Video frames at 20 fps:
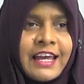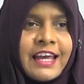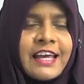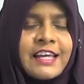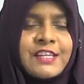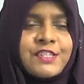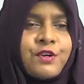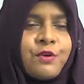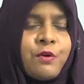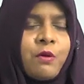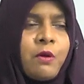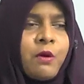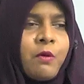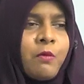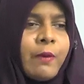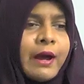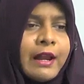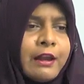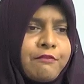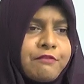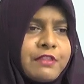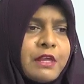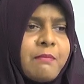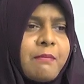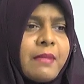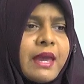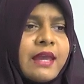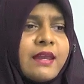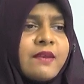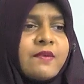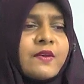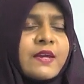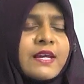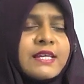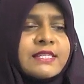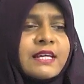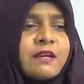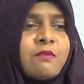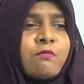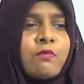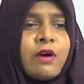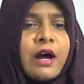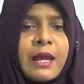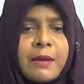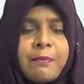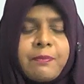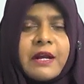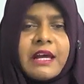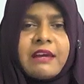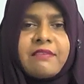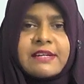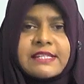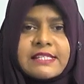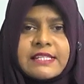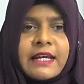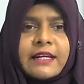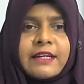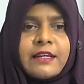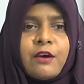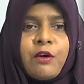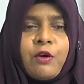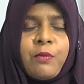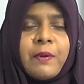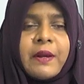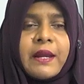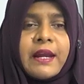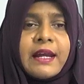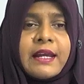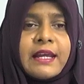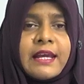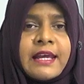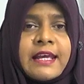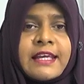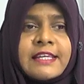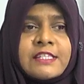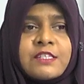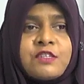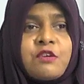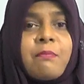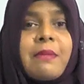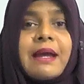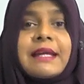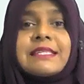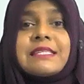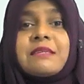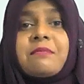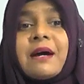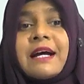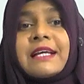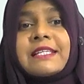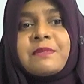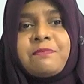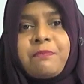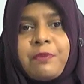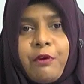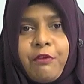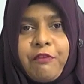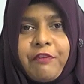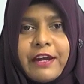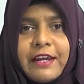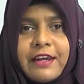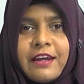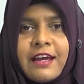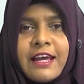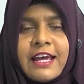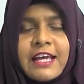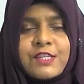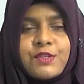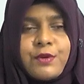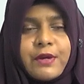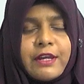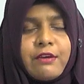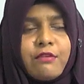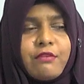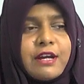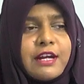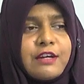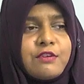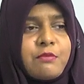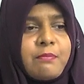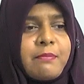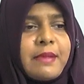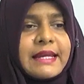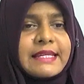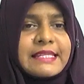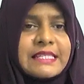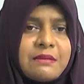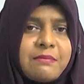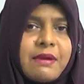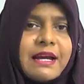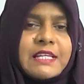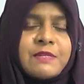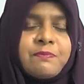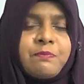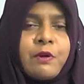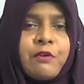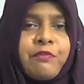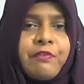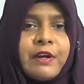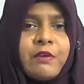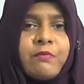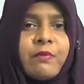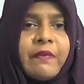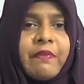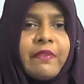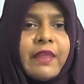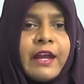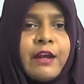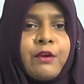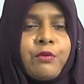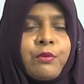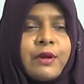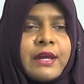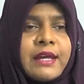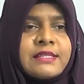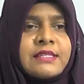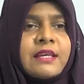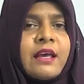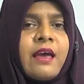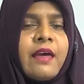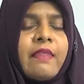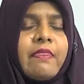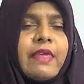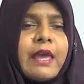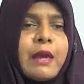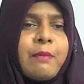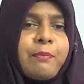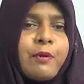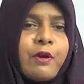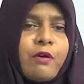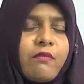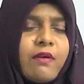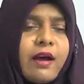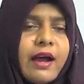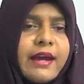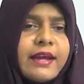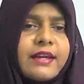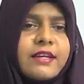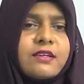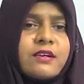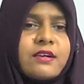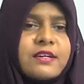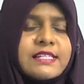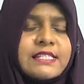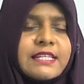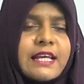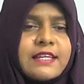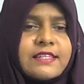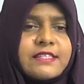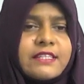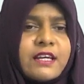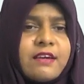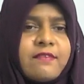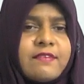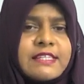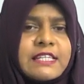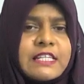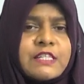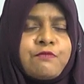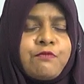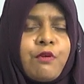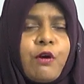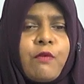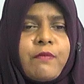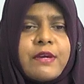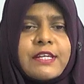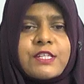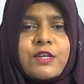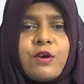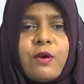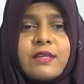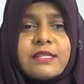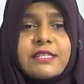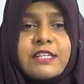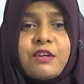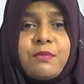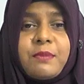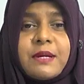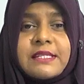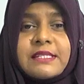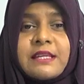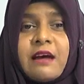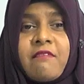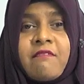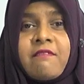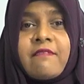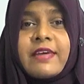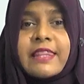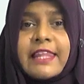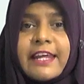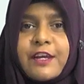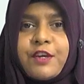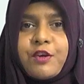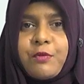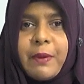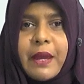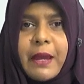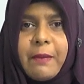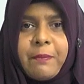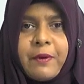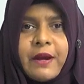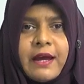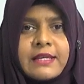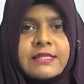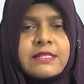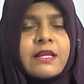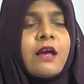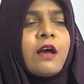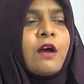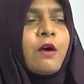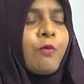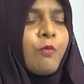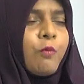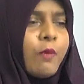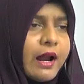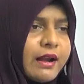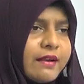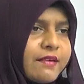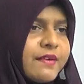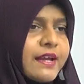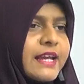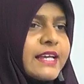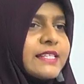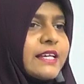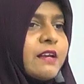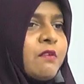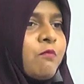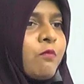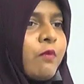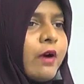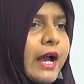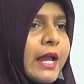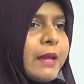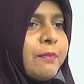So one of the main reasons why private sector operate is to maximize profit. So in order to maximize profit, what they do is they provide goods and services for which consumers are willing to pay price. One reason why